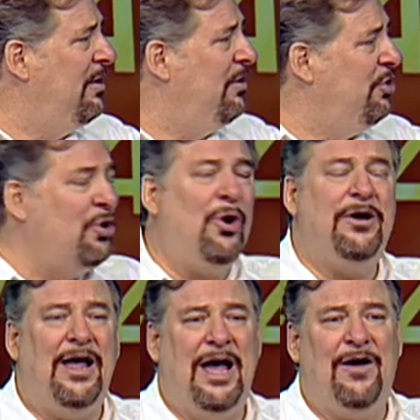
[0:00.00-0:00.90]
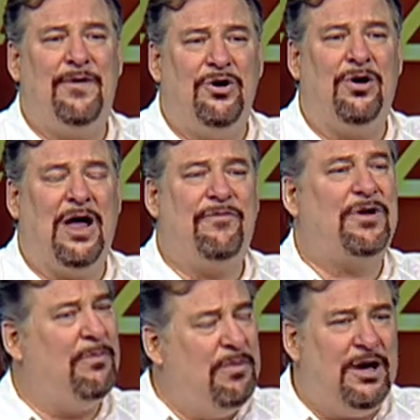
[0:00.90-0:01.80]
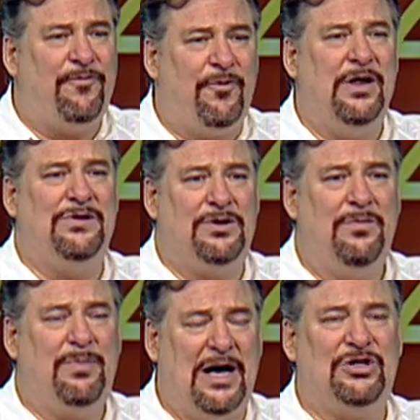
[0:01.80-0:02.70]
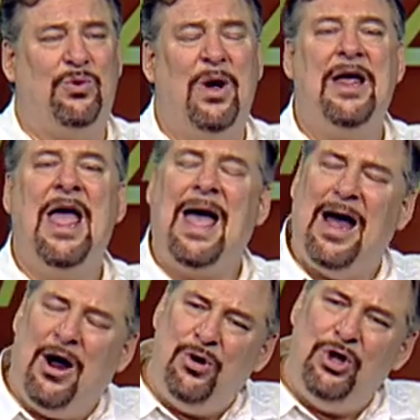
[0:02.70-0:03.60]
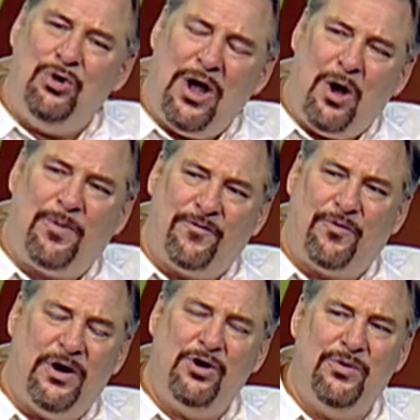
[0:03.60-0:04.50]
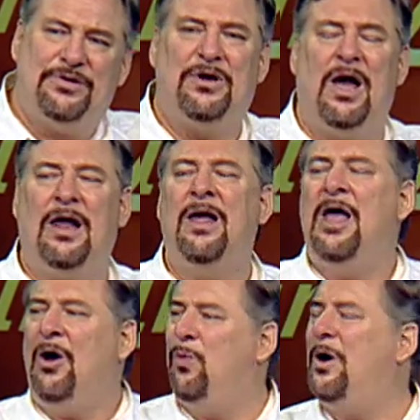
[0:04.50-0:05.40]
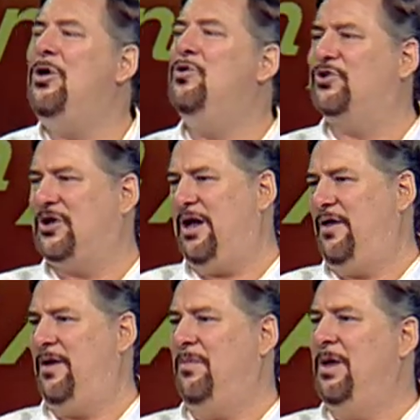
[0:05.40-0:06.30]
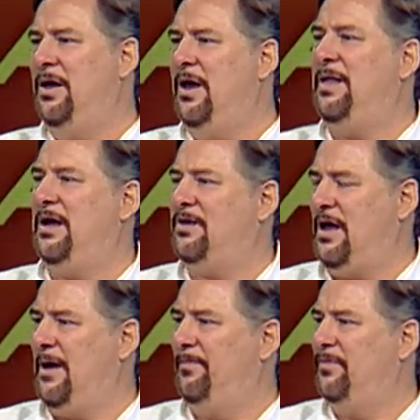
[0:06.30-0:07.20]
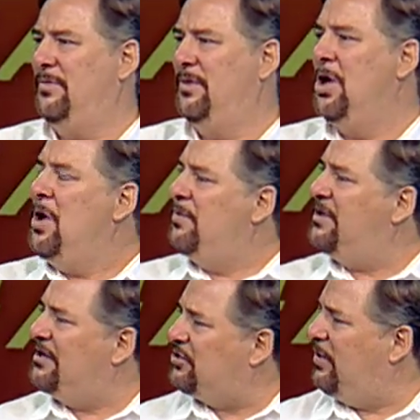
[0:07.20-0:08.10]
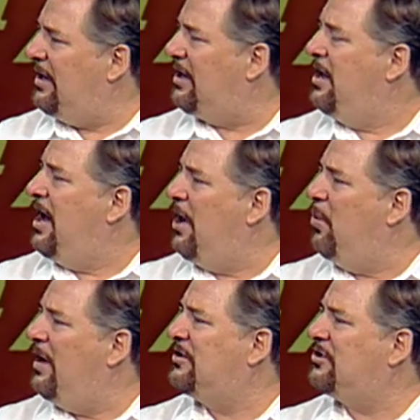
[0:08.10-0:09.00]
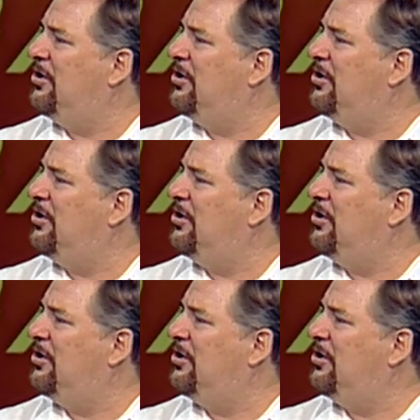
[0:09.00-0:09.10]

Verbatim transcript: You're going to have in your lifetime many friends pass away. How do you help a friend who is dying? And what do you say to them in that time? This week, I want us to